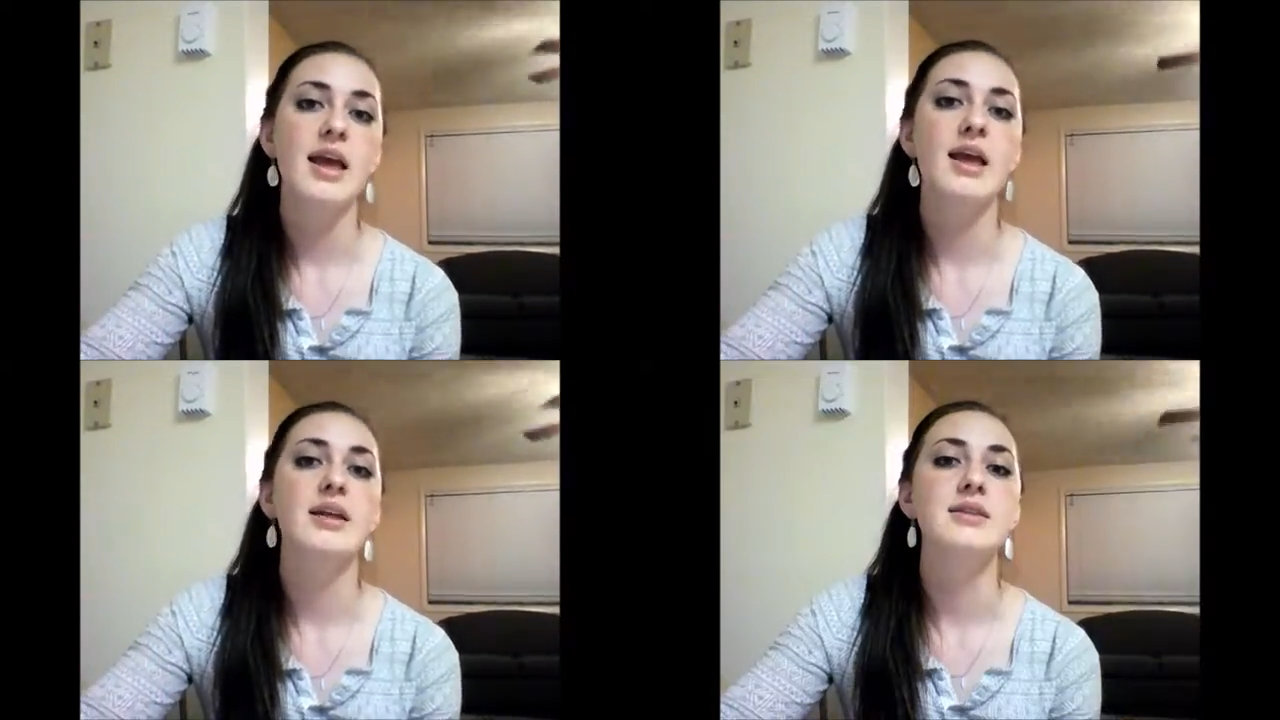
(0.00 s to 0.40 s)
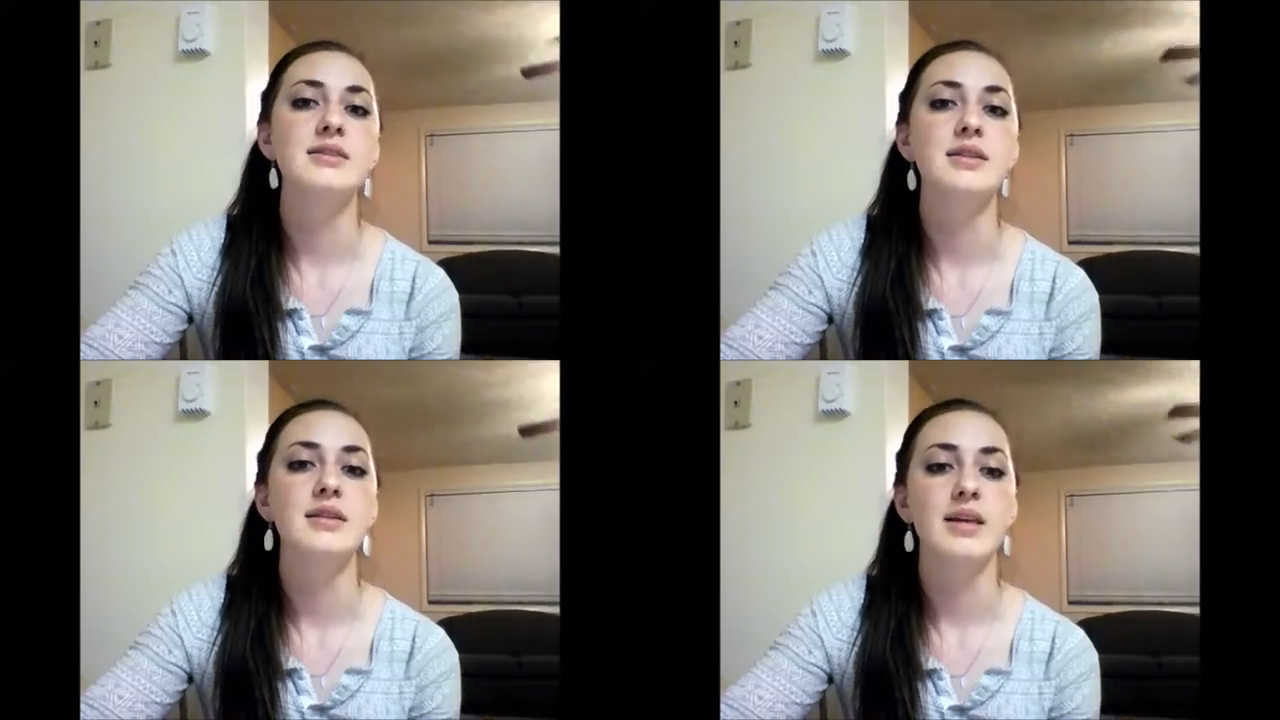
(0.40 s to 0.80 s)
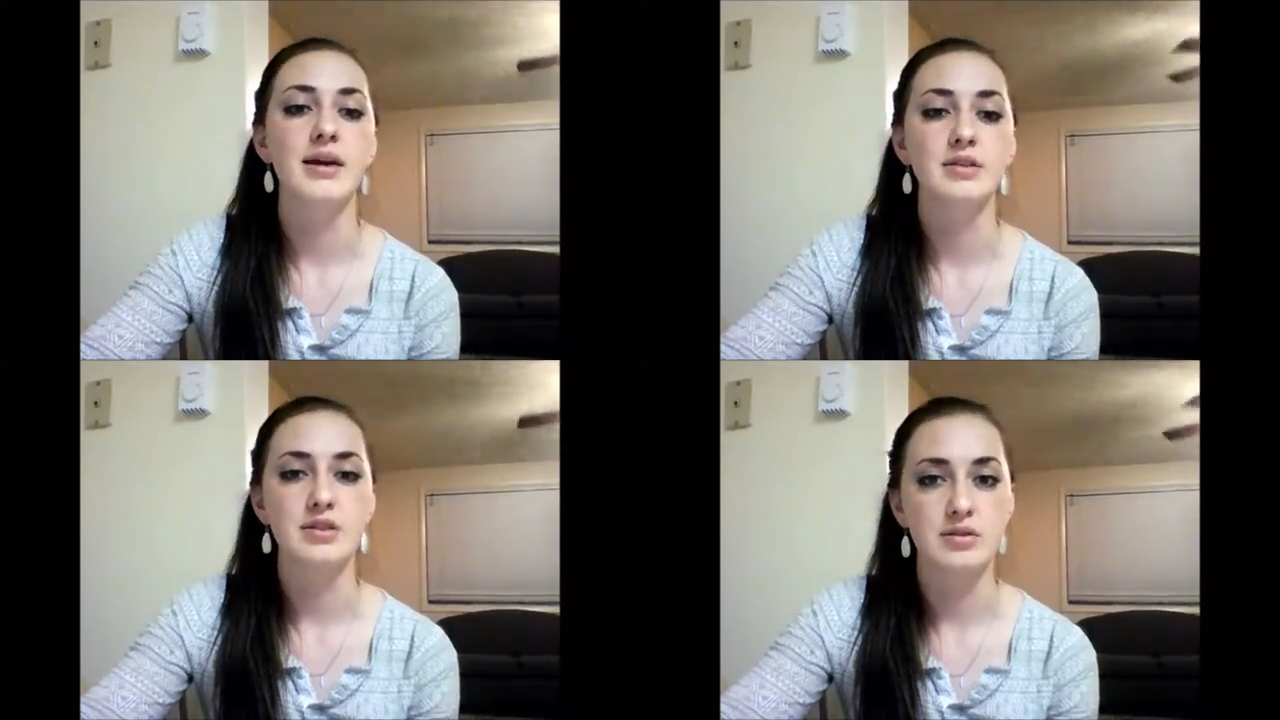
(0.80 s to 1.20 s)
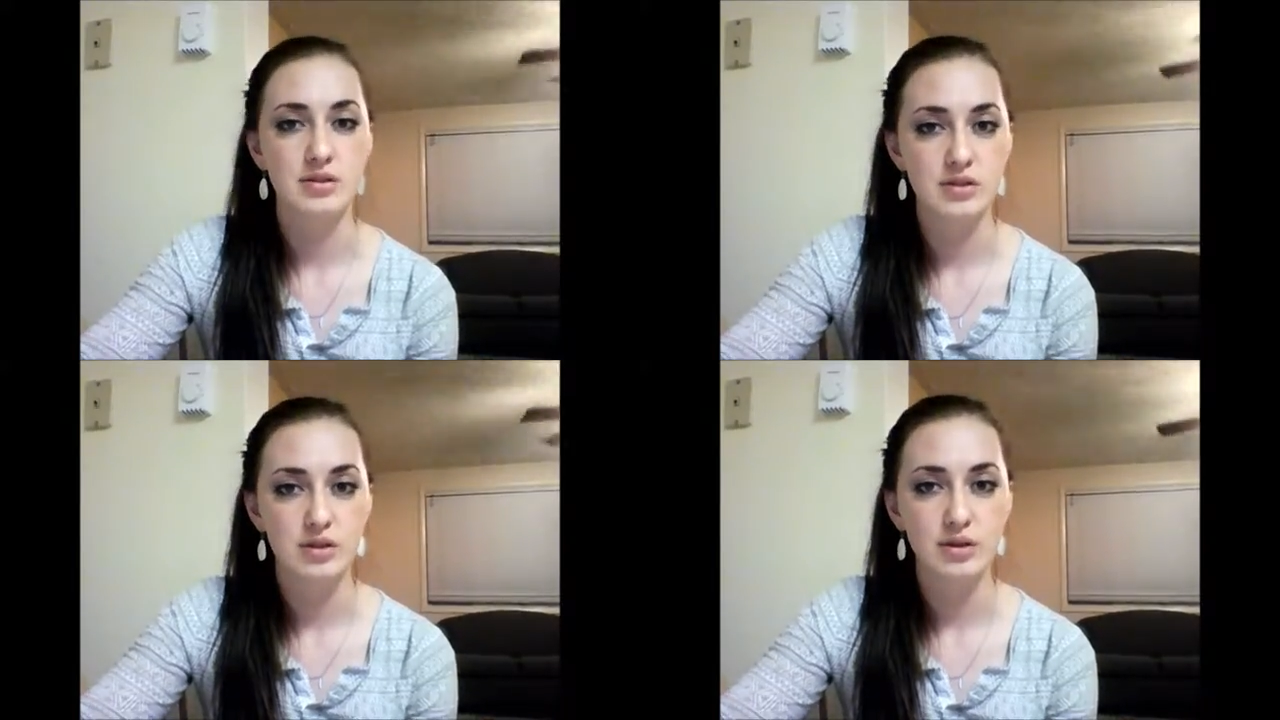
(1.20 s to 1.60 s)
and that she
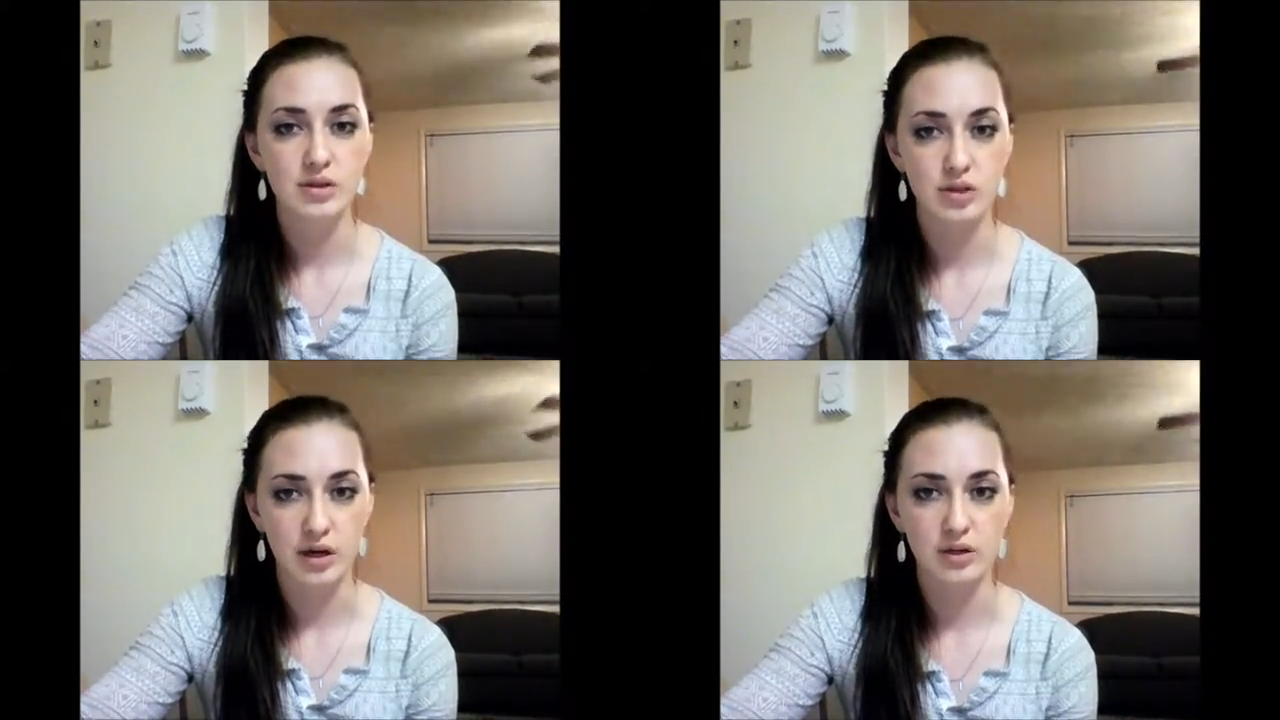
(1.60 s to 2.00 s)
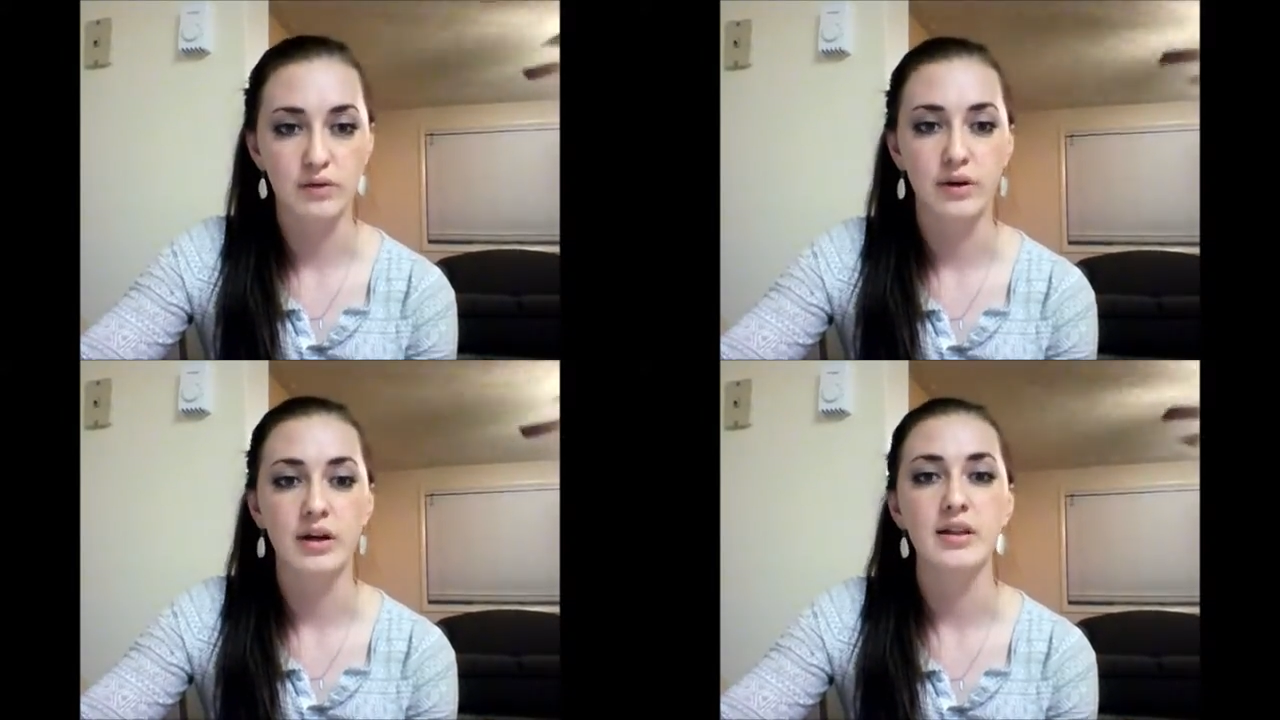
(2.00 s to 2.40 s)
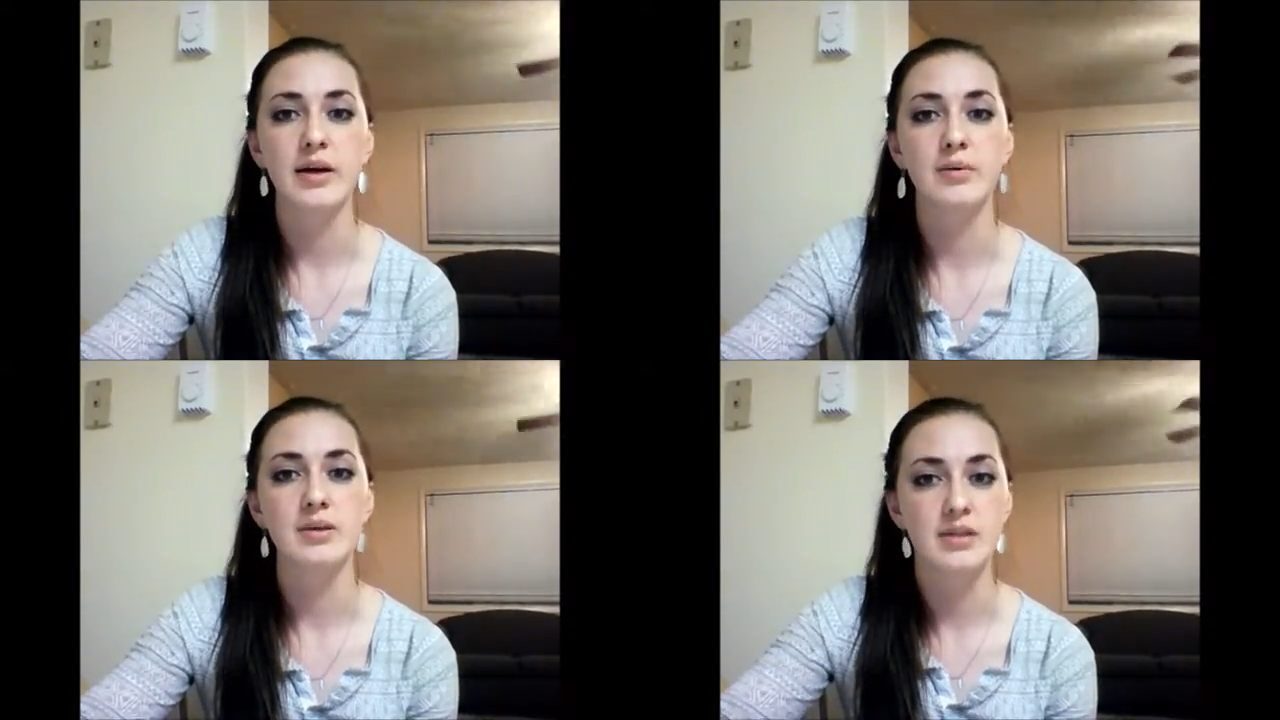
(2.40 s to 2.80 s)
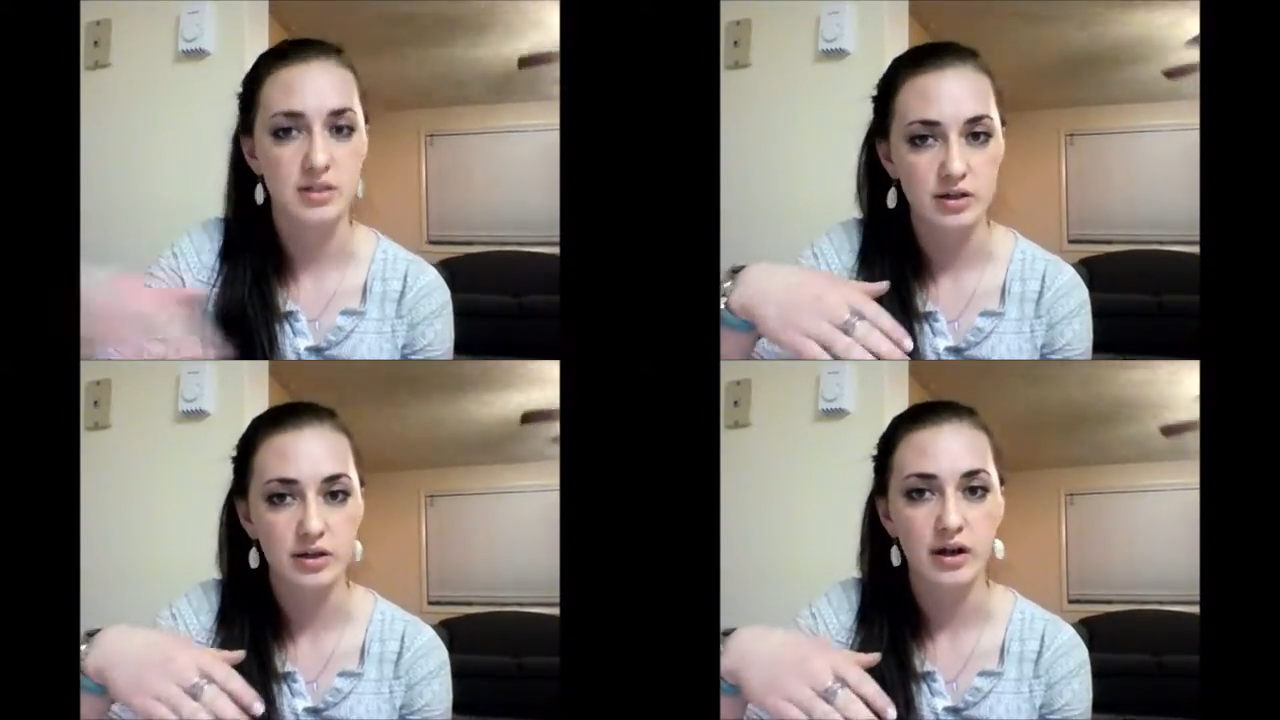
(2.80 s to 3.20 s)
was charged for that will be
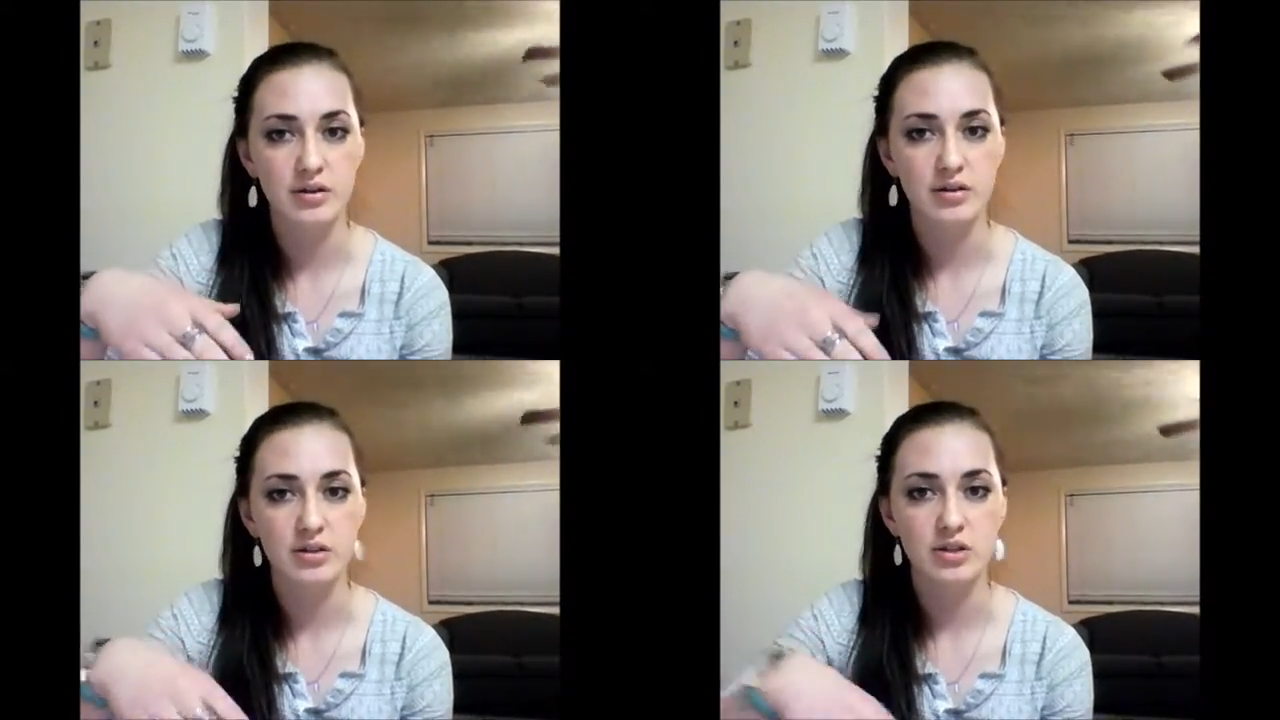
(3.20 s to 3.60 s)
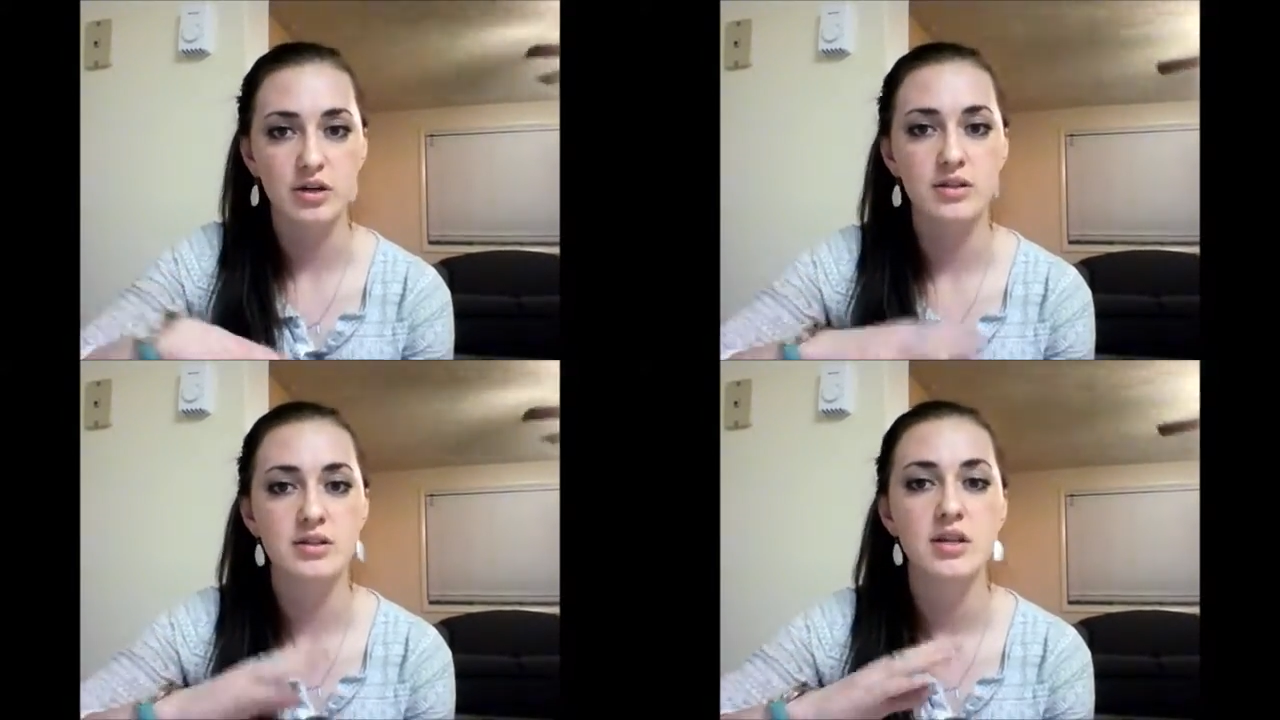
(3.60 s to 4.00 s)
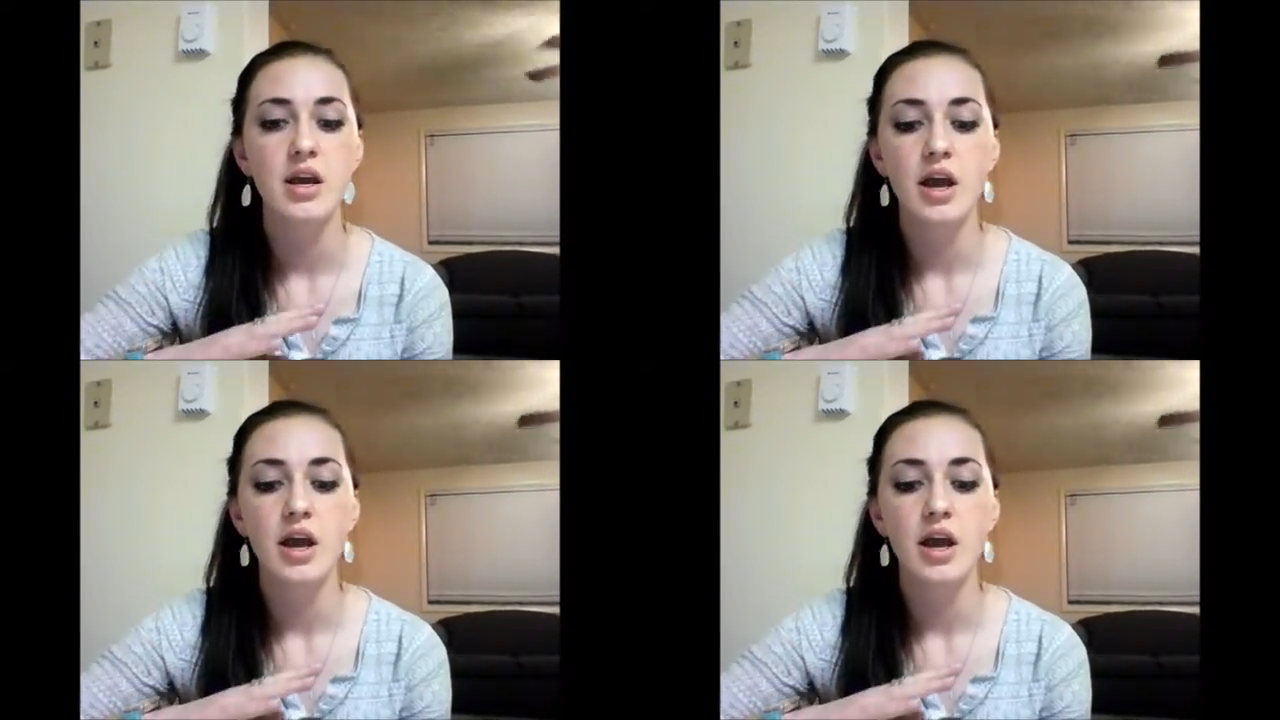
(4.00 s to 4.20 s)
sent to her health insurance.